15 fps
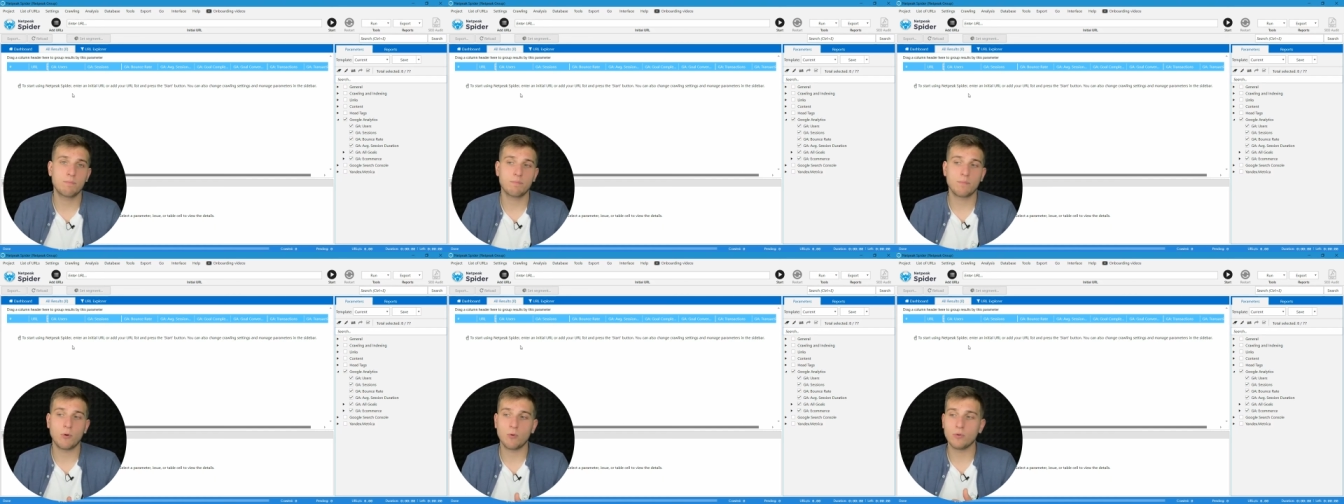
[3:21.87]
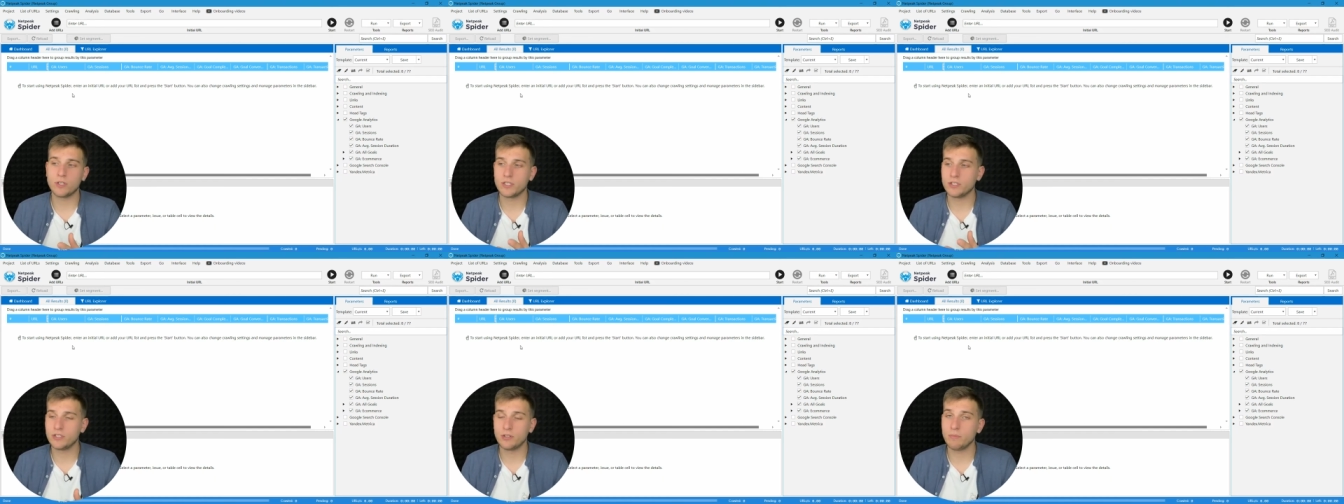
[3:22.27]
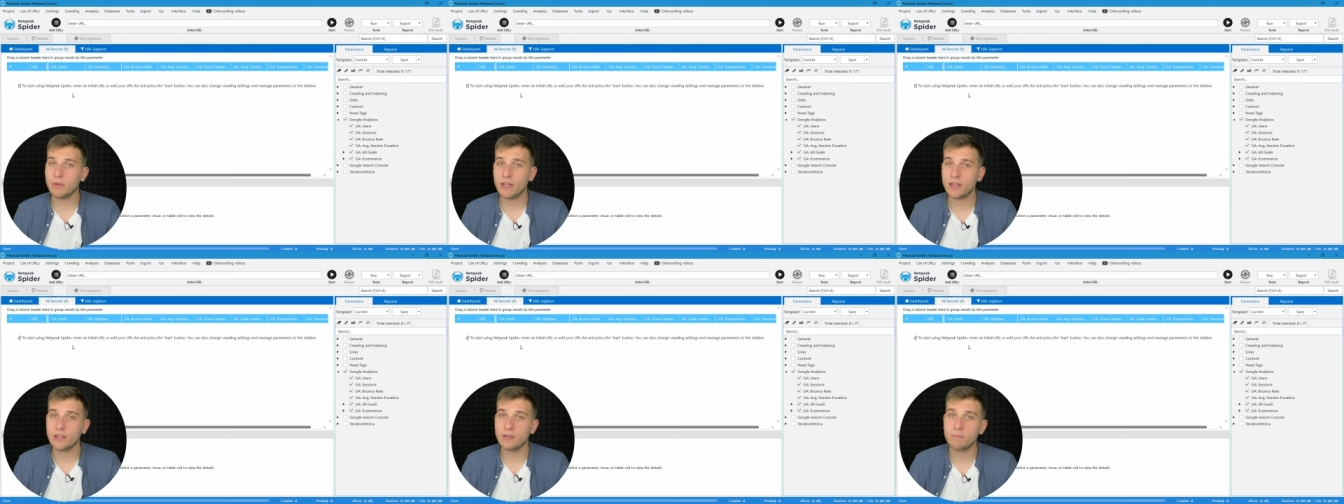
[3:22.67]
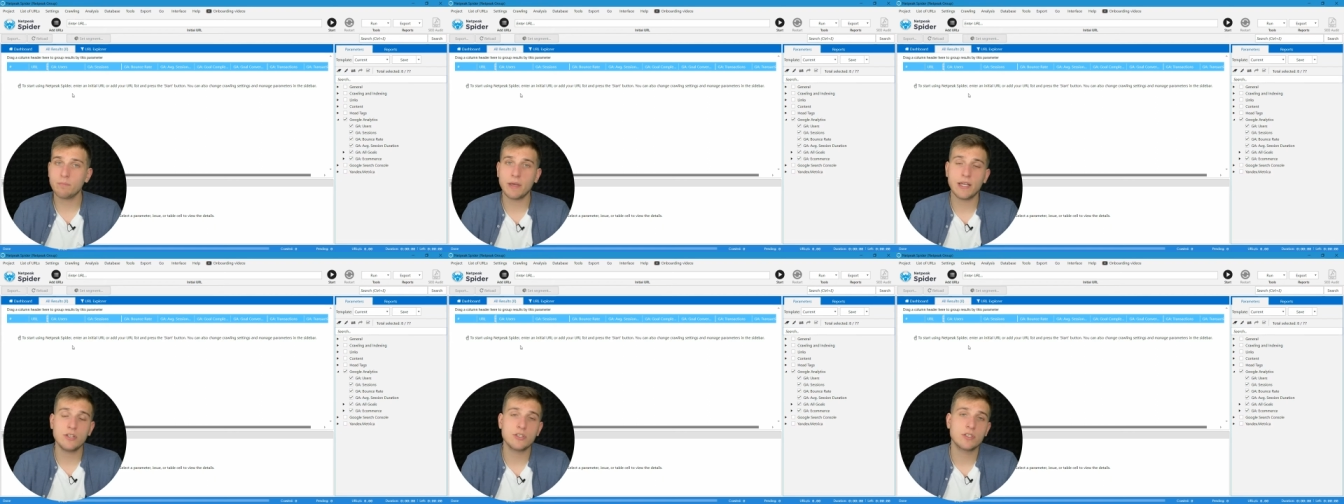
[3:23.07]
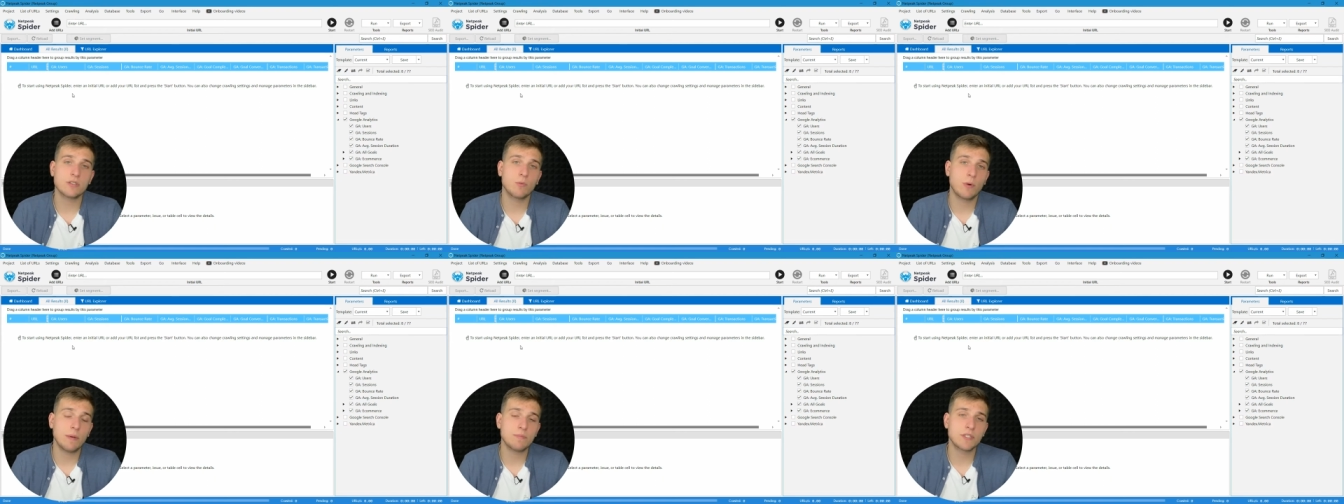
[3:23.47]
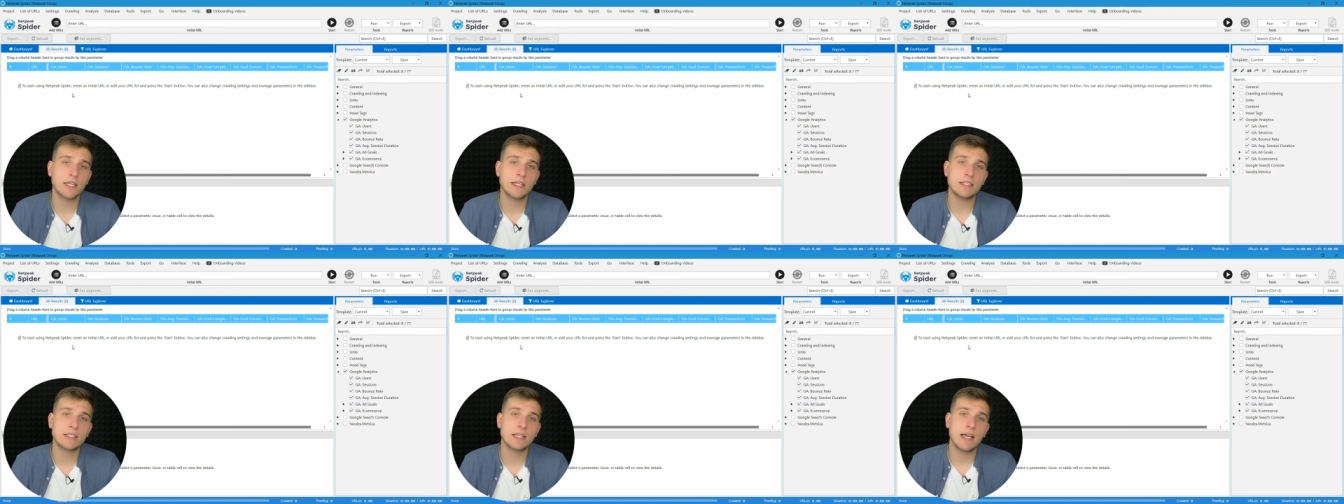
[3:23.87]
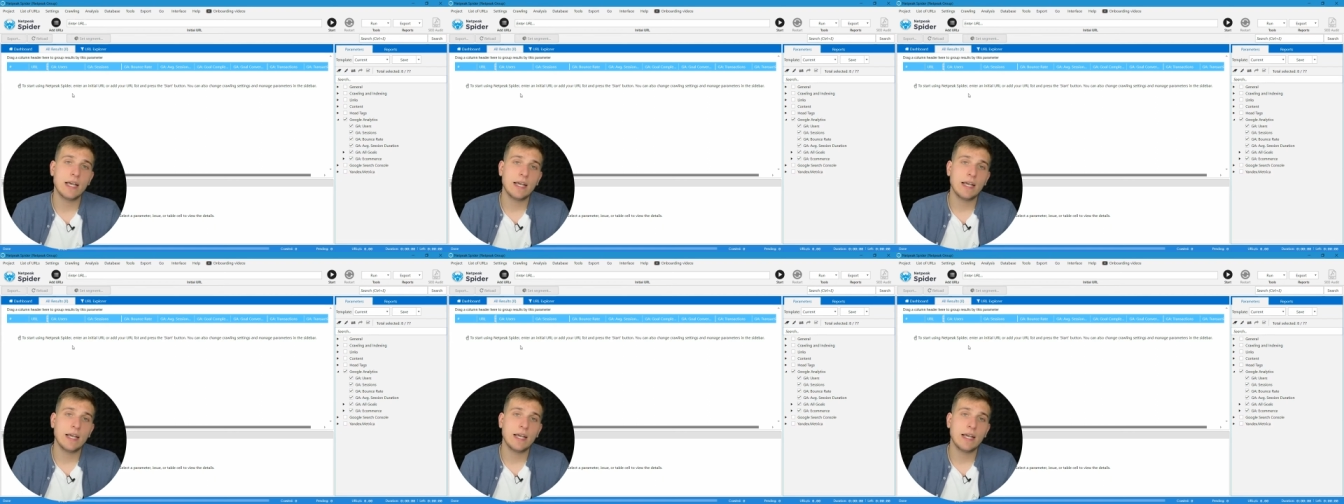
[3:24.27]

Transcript: or two million pages websites,